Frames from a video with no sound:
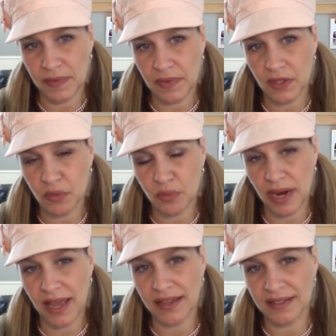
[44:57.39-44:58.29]
your brand.
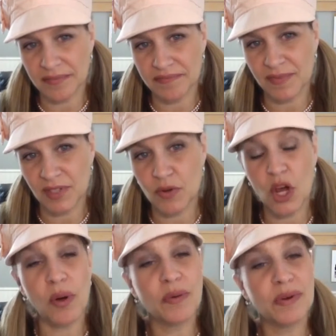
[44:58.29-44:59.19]
So
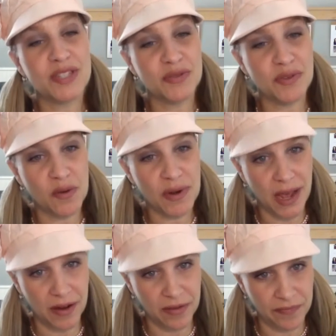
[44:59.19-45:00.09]
knowing what you know
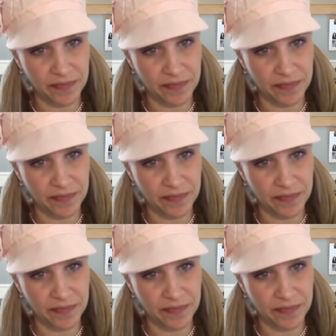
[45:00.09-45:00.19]
now.